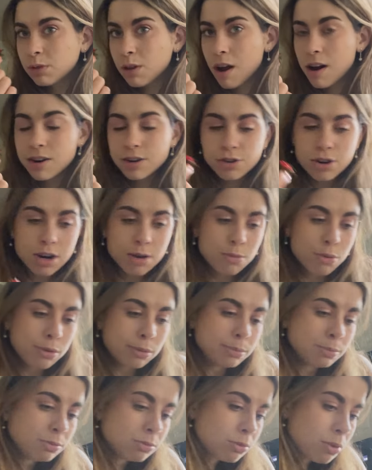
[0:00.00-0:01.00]

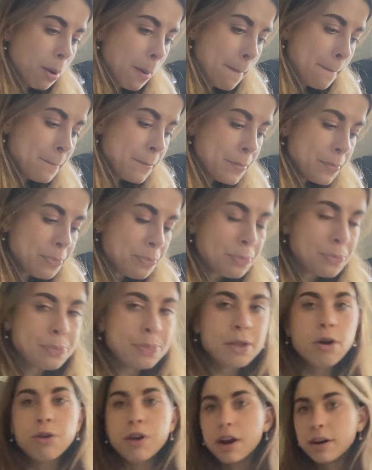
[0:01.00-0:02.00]
incredible.
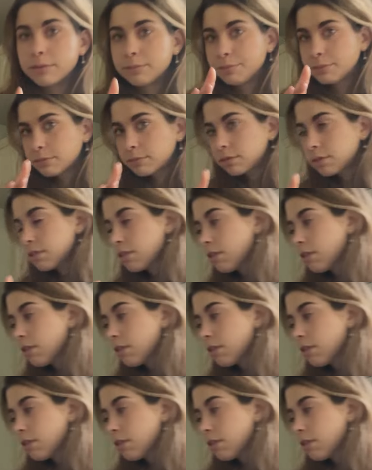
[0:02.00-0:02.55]
Hold up.